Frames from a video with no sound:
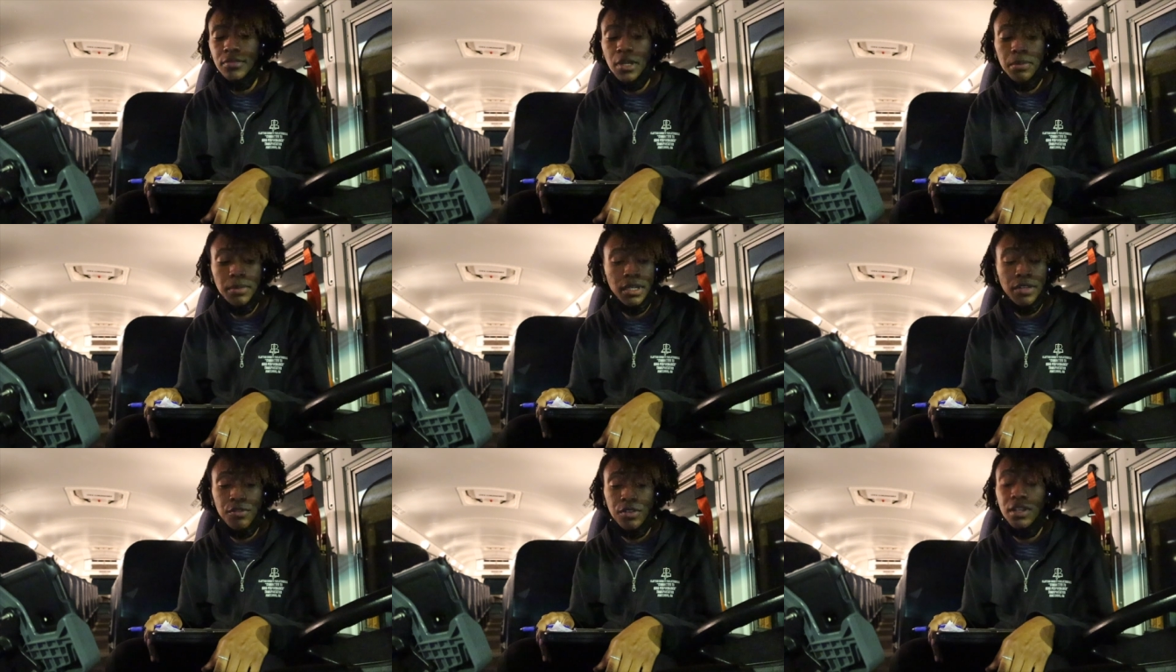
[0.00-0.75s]
I'm
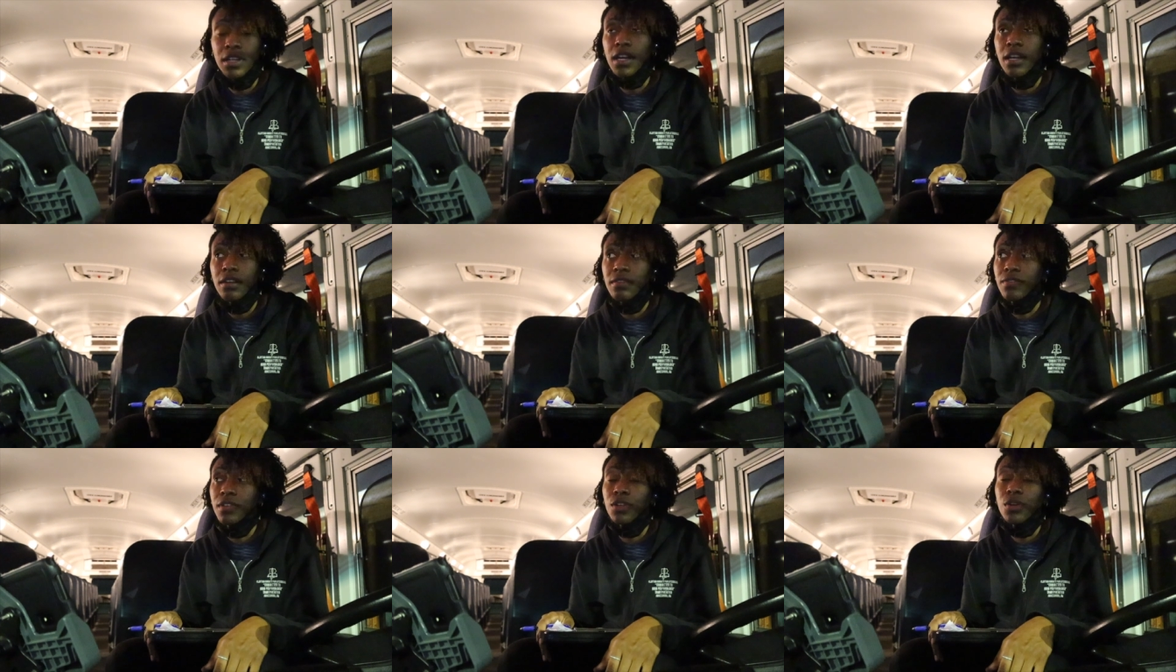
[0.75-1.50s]
done for the night. I'm
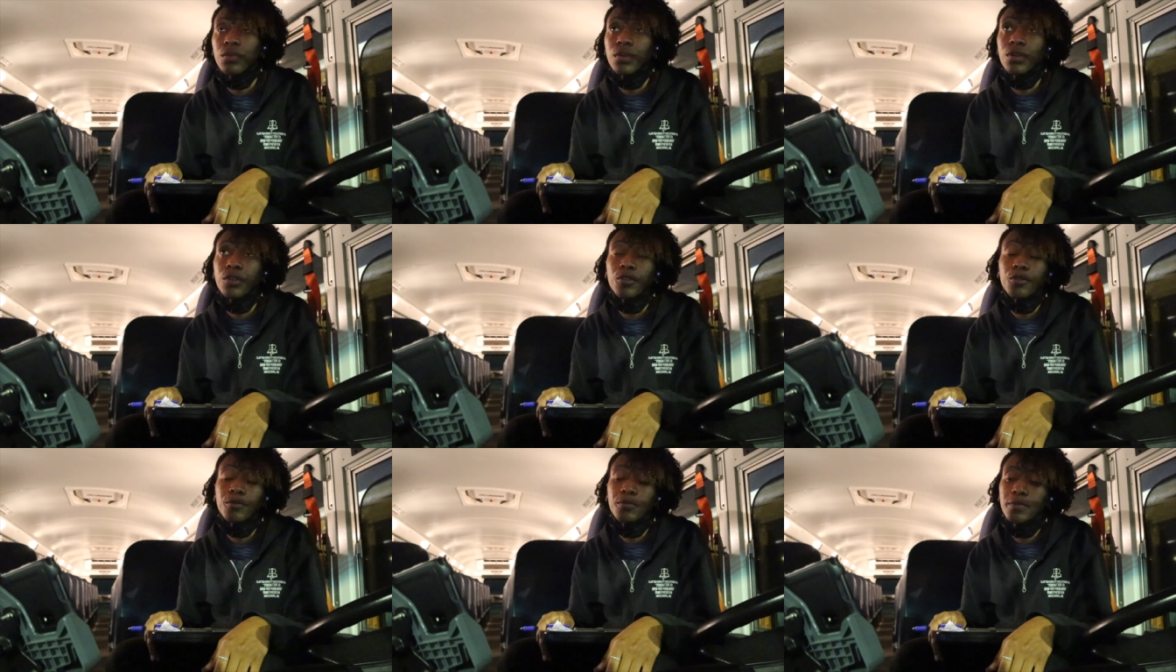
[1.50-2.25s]
gonna go
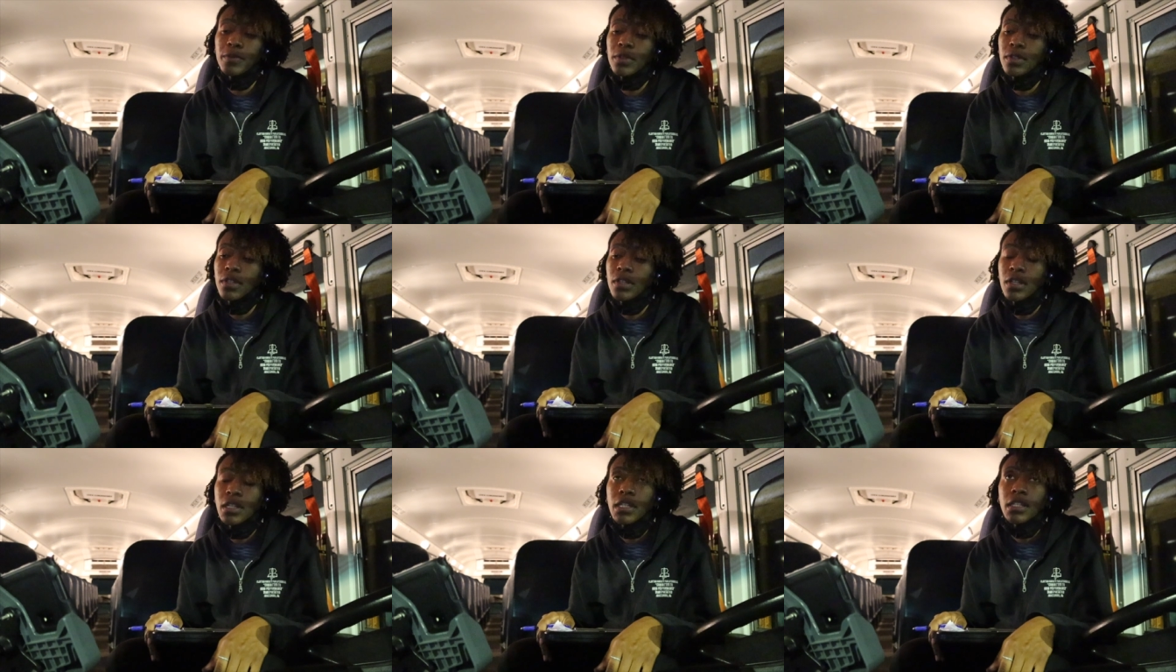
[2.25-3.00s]
home,
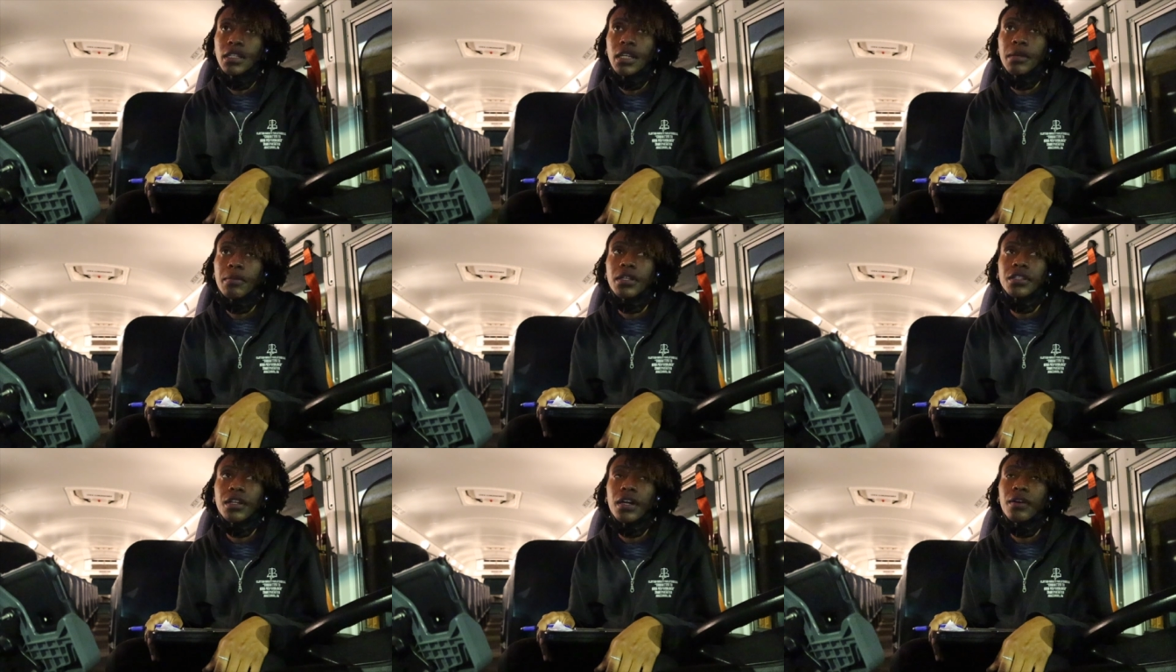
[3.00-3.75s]
take my
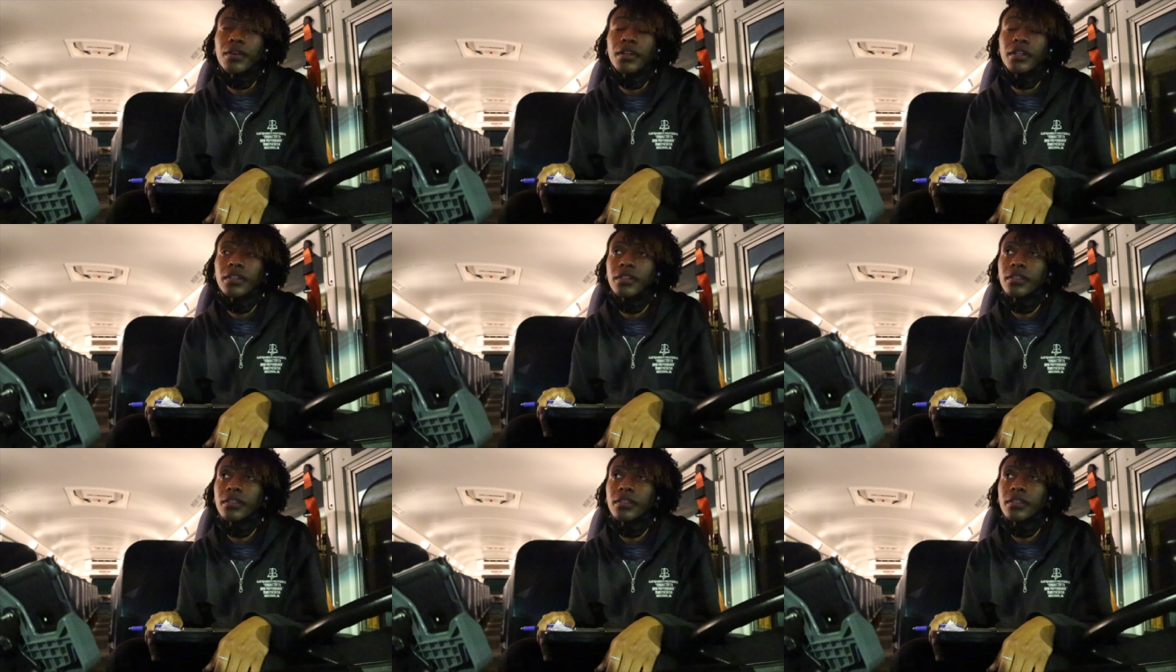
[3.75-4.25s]
shower,